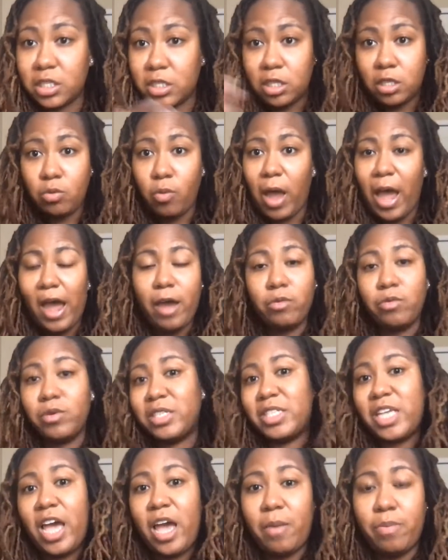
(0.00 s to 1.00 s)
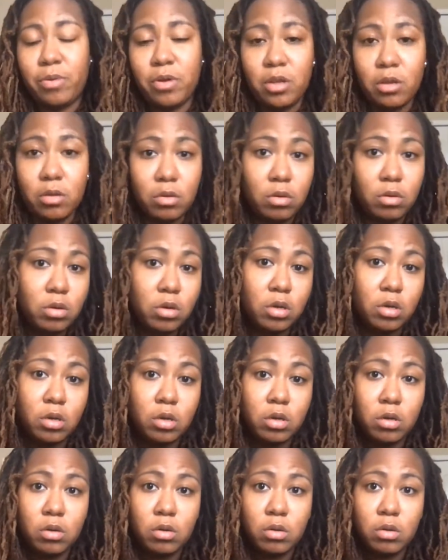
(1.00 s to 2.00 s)
is why what's happening.
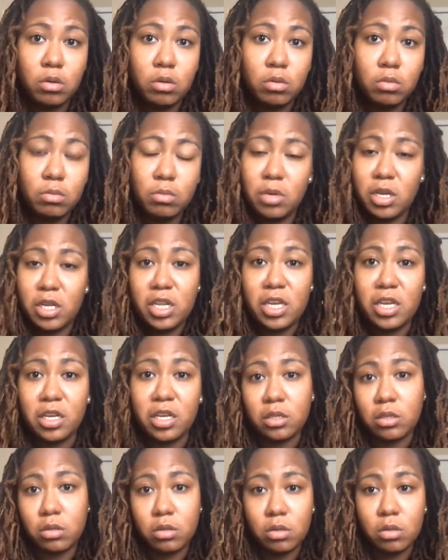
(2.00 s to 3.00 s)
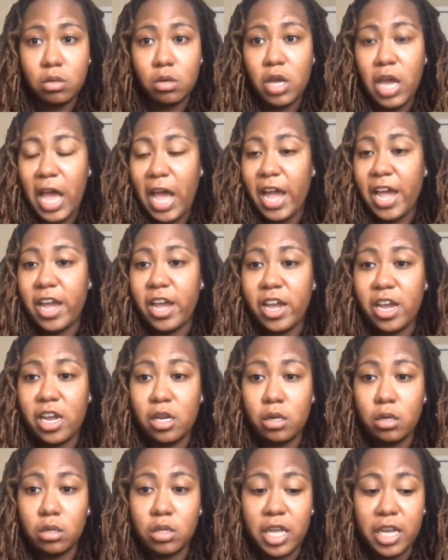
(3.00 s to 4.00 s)
It is. And
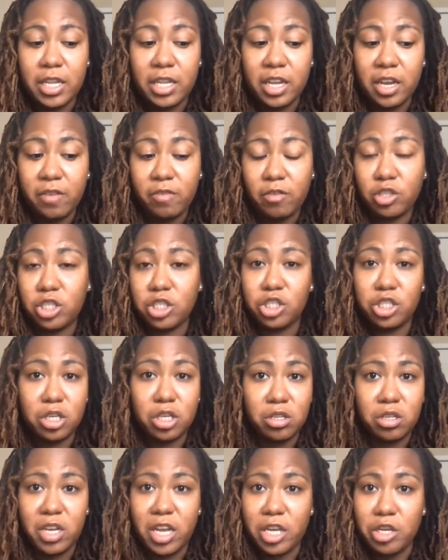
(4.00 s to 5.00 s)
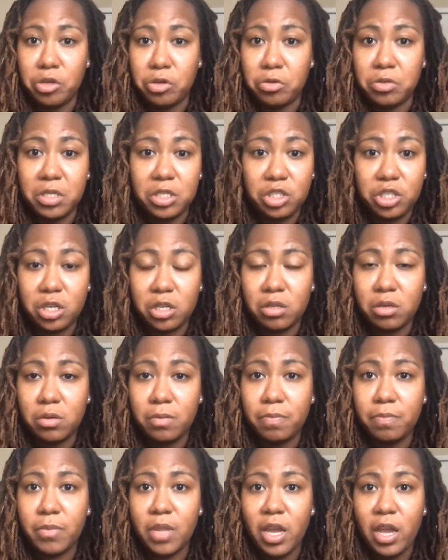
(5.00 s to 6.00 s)
they leverage each other. They use each other.
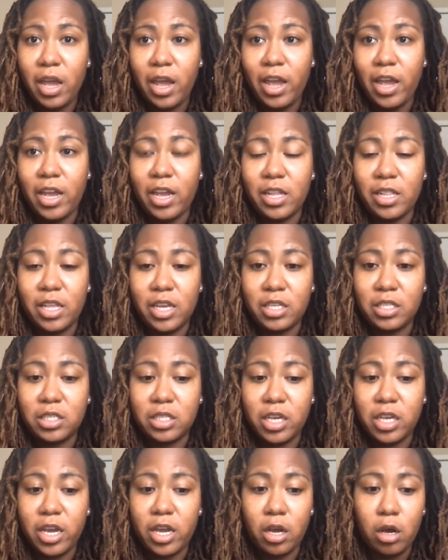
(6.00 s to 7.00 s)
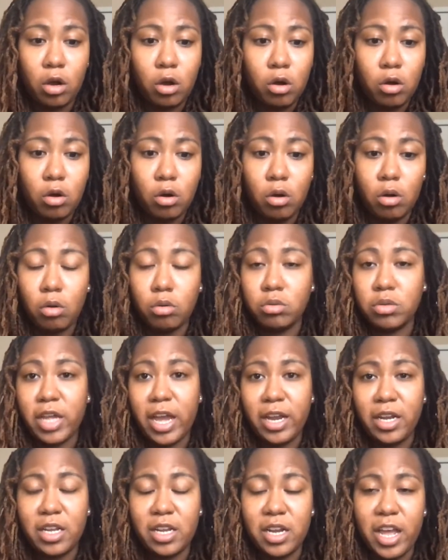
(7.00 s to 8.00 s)
And they say, oh, that
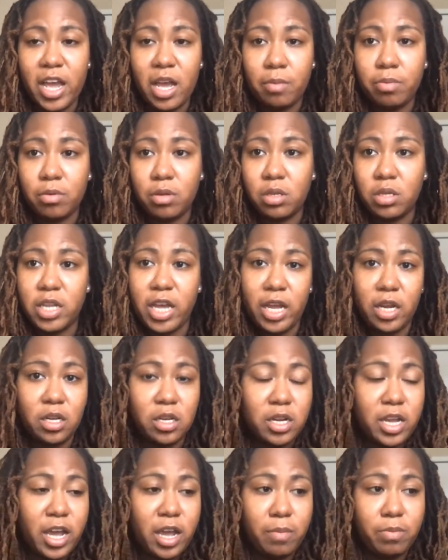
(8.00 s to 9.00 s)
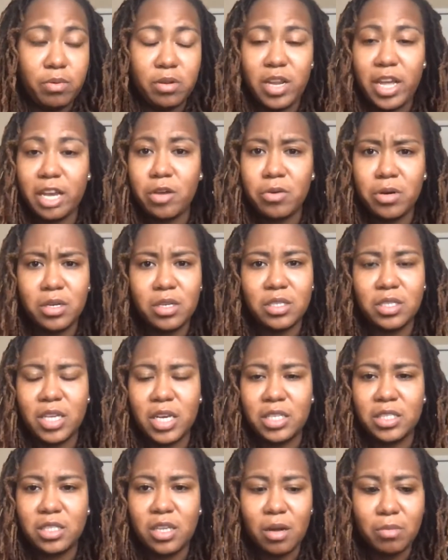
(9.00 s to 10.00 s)
didn't happen. That didn't happen. They quick to say
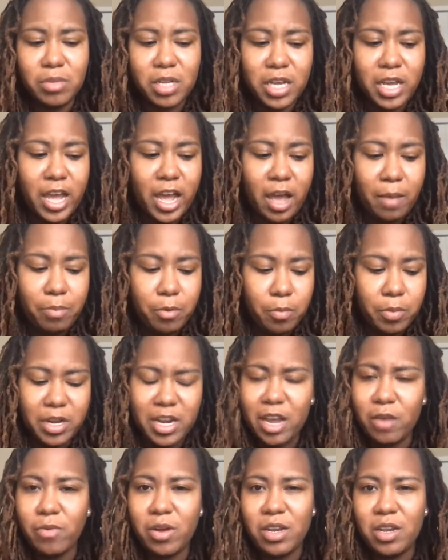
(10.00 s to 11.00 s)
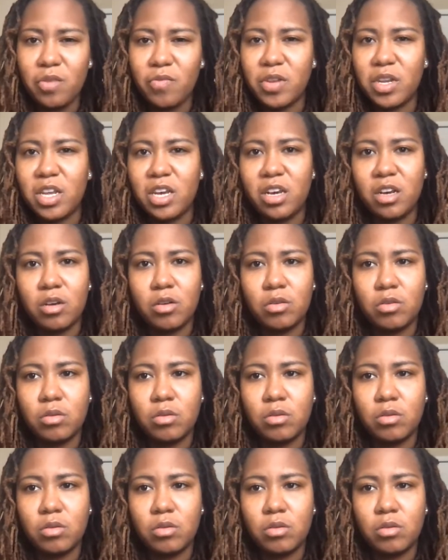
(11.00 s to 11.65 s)
something didn't happen, but they wasn't even there.